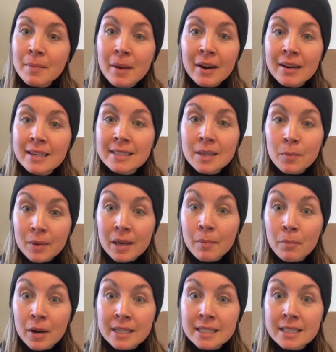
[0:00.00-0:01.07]
areas that we can
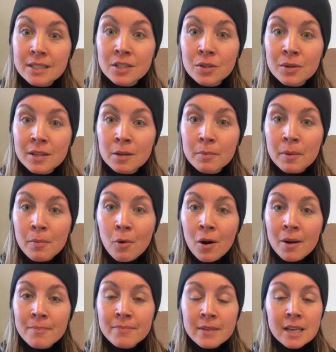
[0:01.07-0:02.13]
press into a little bit
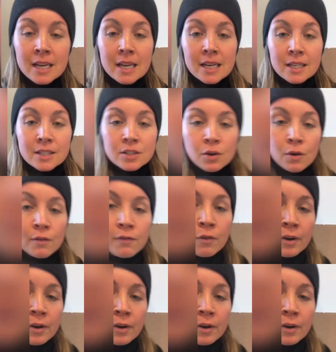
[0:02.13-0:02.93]
more. So for